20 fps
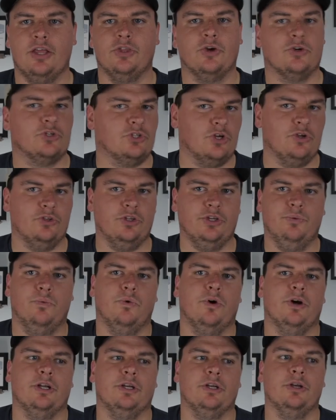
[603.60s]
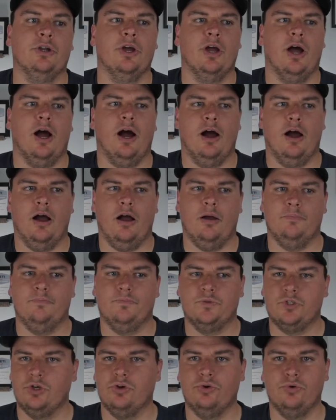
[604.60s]
there's only one,
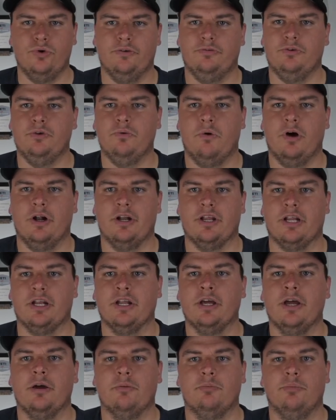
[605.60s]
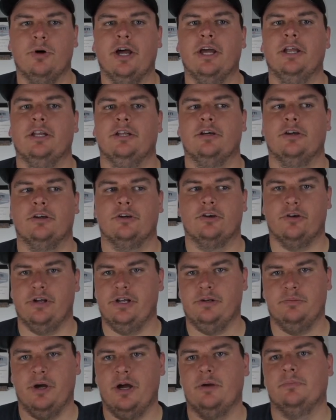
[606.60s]
two if you want it, but
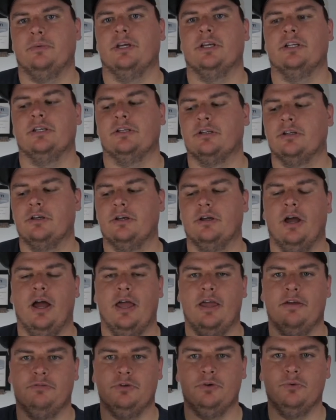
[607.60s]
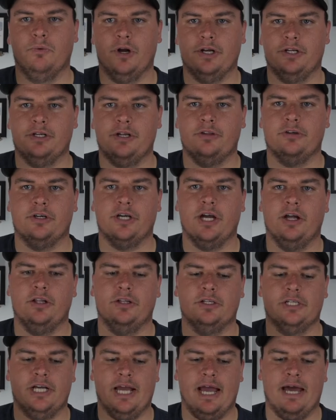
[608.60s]
green pumpkin. If you want another
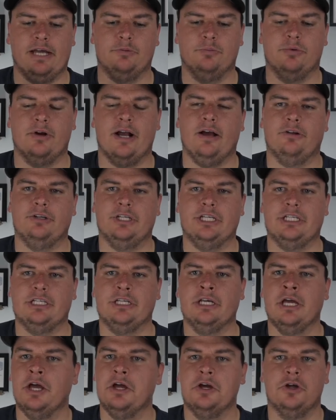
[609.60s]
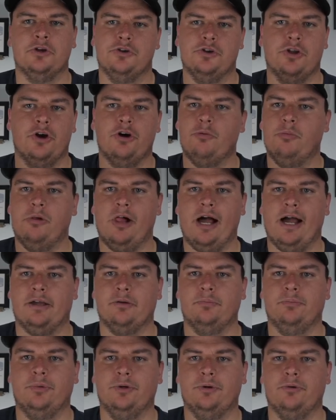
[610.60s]
color, add a brown in. No black
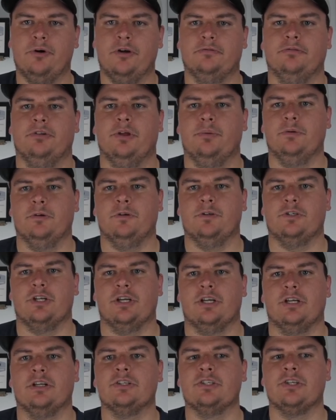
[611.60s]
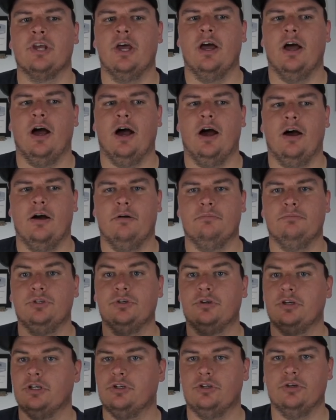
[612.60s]
and blue on flipping jigs. You
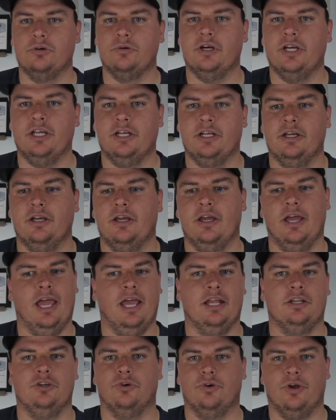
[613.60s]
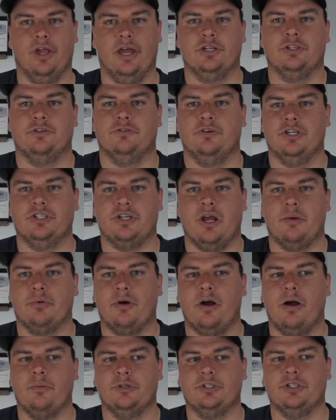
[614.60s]
can do it and you'll catch fish, I
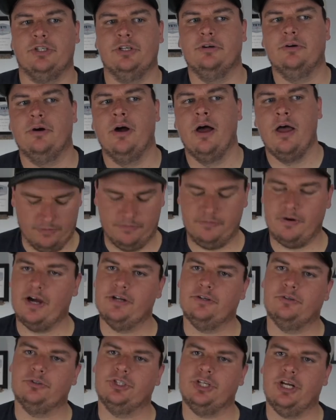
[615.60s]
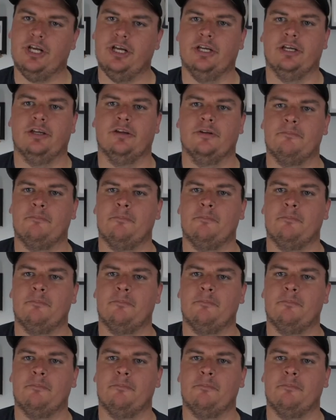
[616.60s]
promise you. The final jig